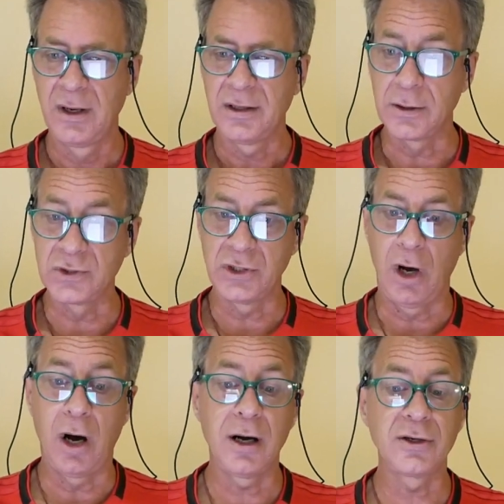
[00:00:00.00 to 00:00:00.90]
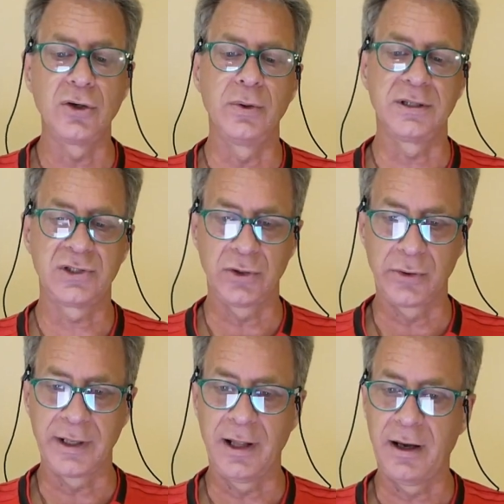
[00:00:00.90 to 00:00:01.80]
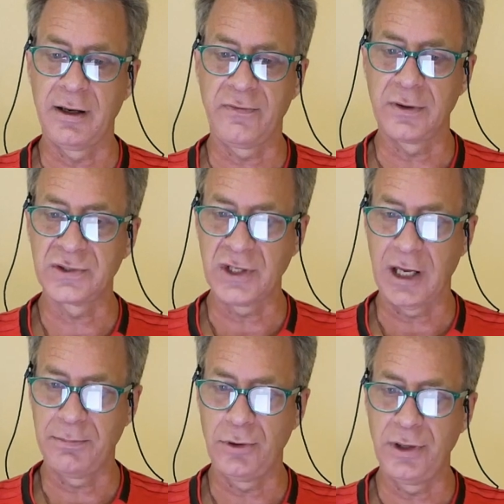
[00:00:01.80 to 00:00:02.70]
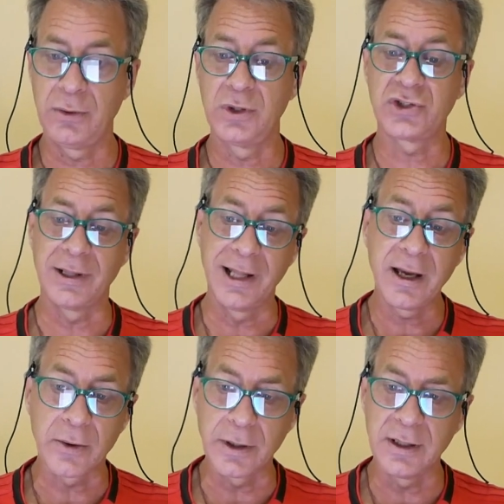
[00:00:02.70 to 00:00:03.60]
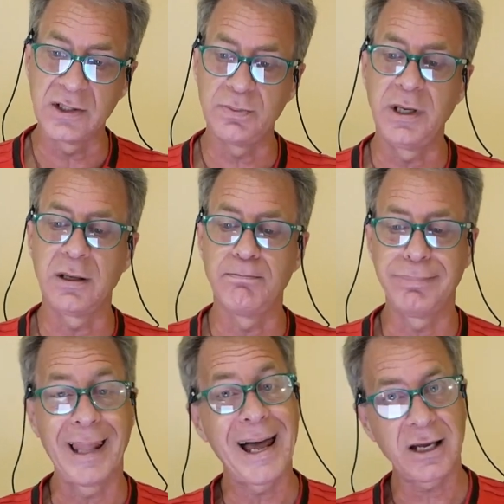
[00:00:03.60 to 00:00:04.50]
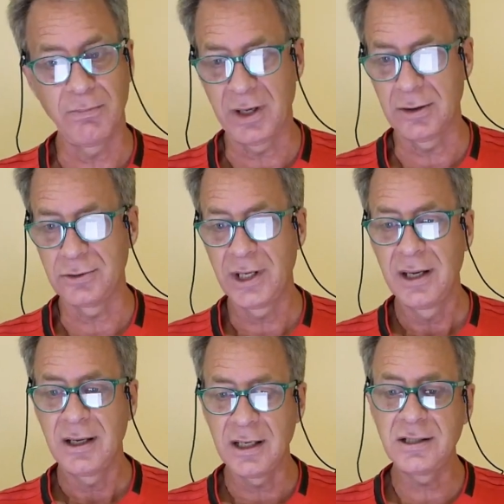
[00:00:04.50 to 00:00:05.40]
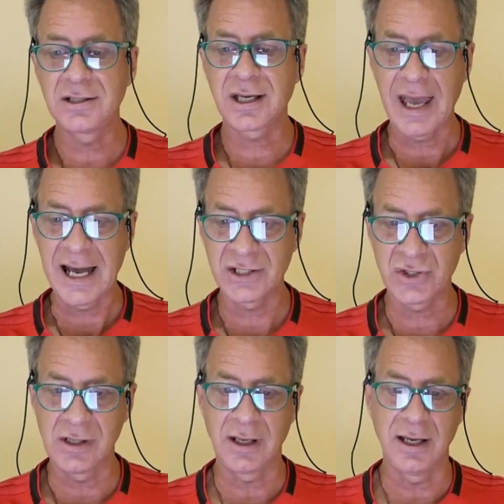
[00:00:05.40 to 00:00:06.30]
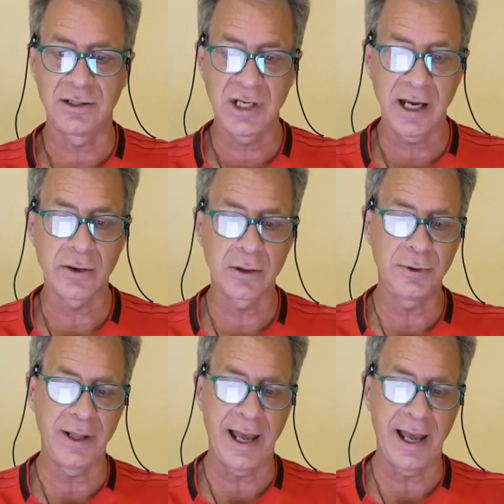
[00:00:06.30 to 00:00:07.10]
There is an ongoing storyline, for example, in which Larry is being blackmailed into casting a terrible